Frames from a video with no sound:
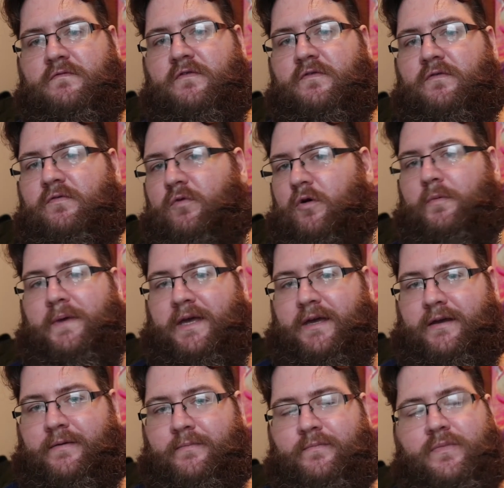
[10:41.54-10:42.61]
for
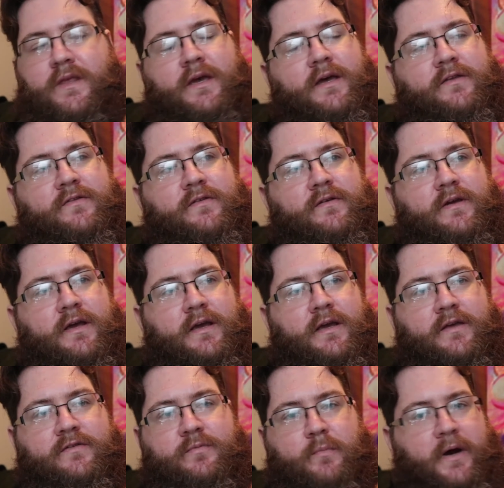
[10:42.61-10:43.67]
me. It's
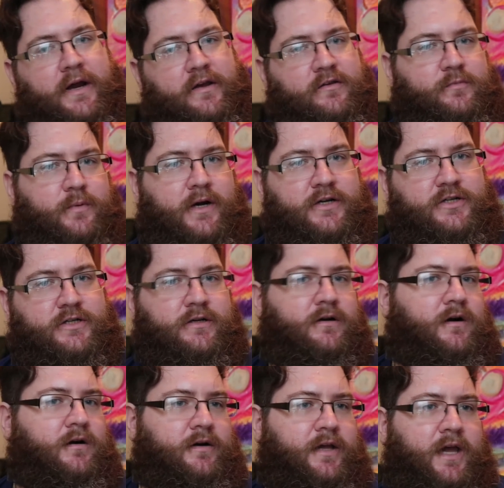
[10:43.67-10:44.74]
my expression
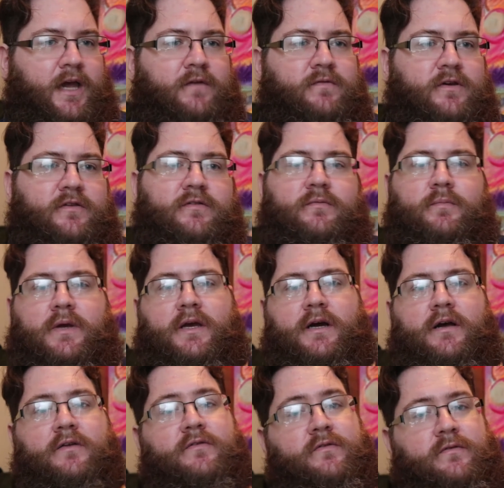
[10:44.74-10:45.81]
on canvas,
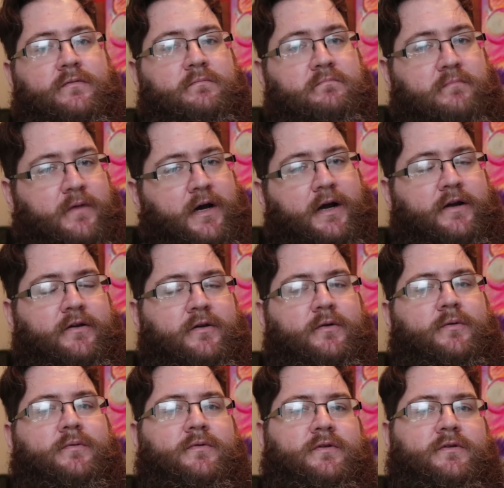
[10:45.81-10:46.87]
because I
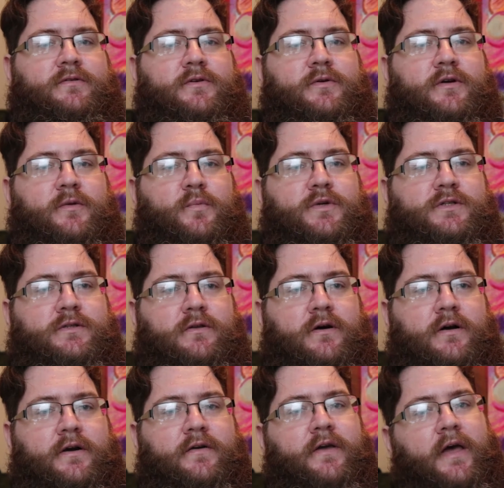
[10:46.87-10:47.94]
do commercial
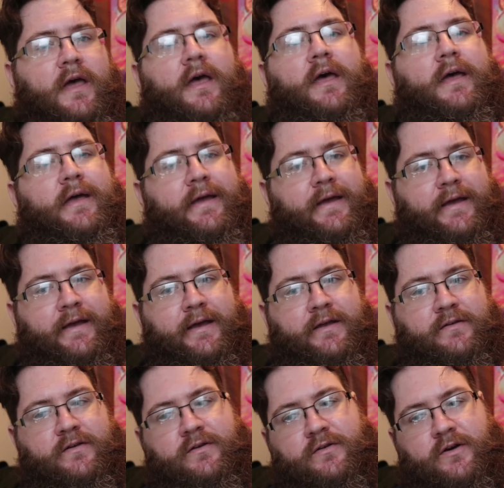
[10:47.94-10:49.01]
art,
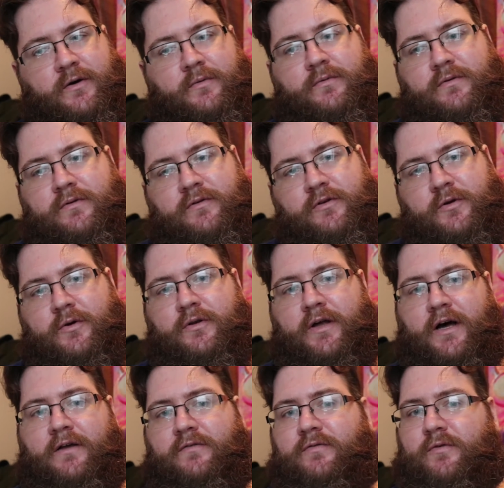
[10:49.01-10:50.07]
and you don't do a
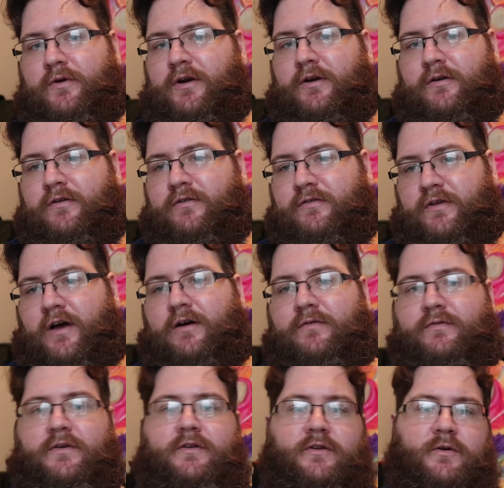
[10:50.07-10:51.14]
lot for
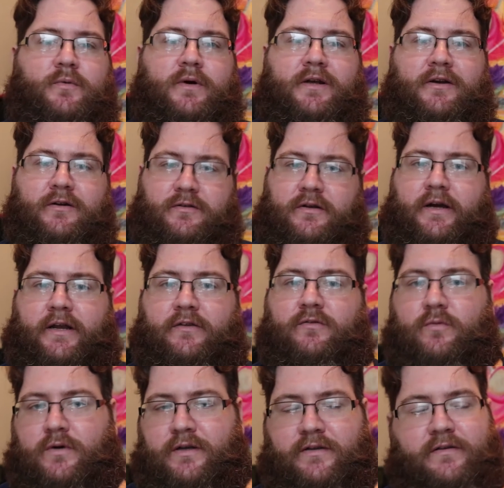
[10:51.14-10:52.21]
yourself, you do what your clients
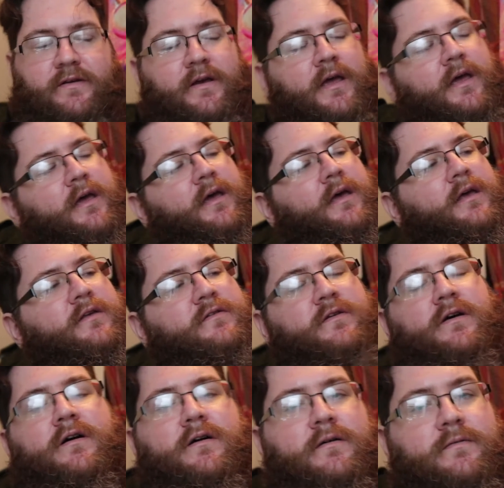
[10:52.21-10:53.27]
want.
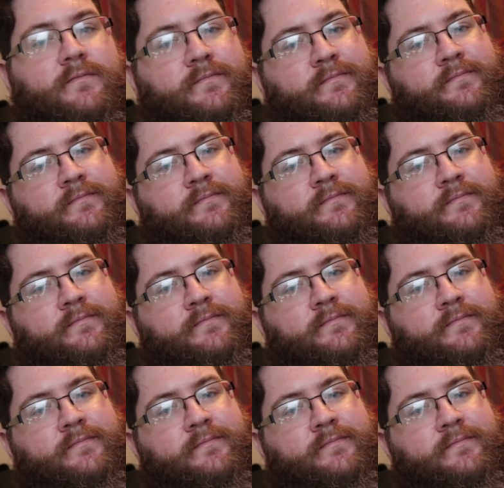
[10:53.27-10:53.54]
So,